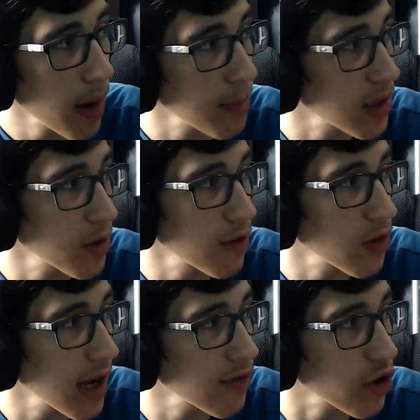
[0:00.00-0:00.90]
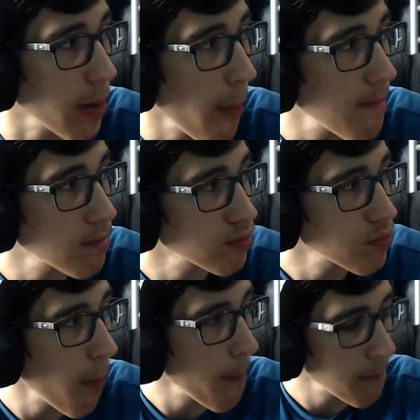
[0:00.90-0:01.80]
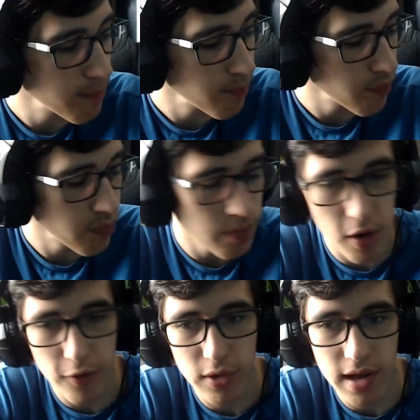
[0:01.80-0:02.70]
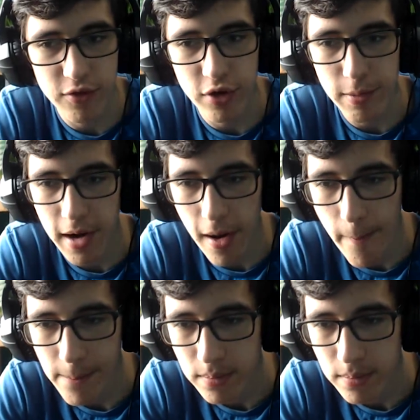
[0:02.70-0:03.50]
I'm in the middle of a live stream. What? Middle of a live stream right now.